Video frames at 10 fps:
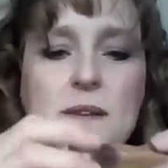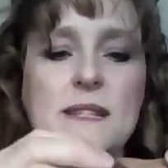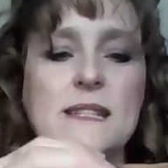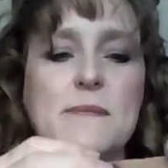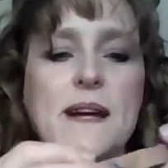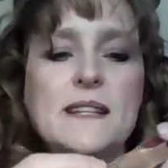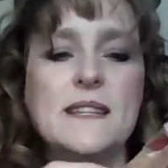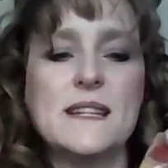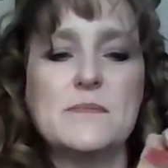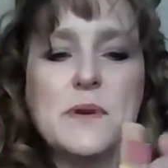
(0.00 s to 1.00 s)
I was expecting.
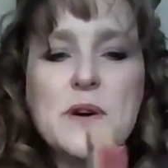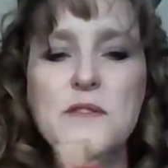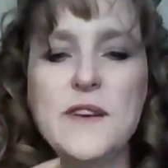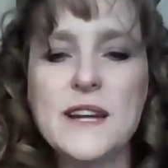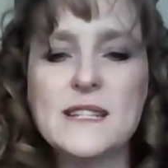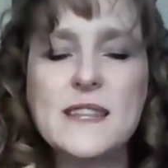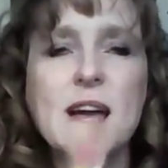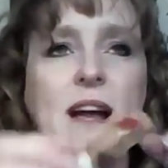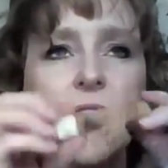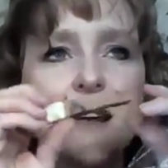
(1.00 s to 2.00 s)
That's perfect. That
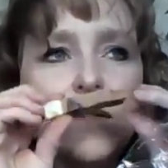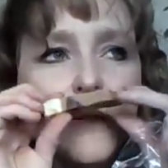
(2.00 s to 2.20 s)
kind of